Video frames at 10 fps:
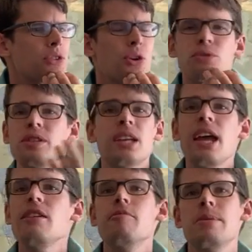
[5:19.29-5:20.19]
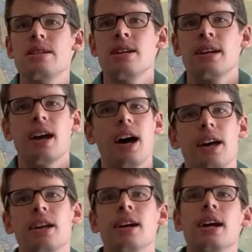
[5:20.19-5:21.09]
So save me,
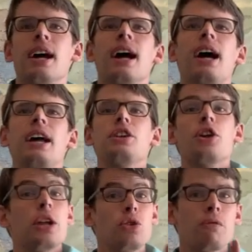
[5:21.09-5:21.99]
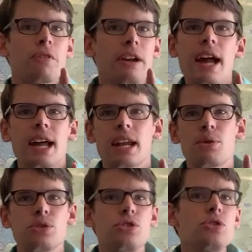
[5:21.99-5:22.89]
God. And don't forget,
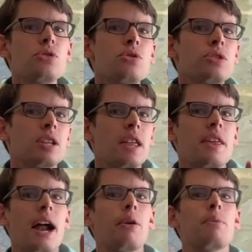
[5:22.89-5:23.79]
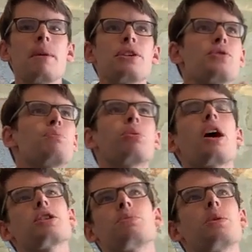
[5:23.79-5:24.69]
it was you who said that I will make you
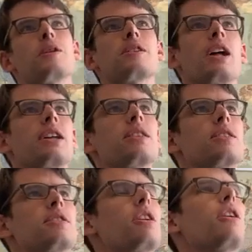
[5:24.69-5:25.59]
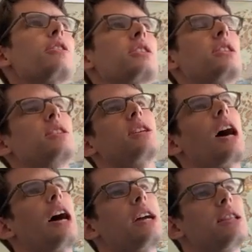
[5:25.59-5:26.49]
prosperous like the stars in the
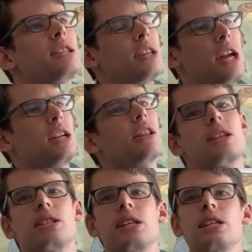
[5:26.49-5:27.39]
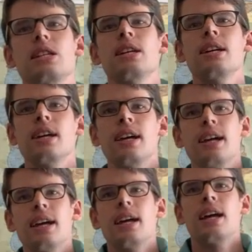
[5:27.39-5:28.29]
sky and the sand in the sea.
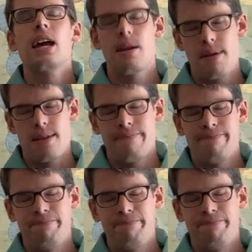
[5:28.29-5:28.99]
Amen.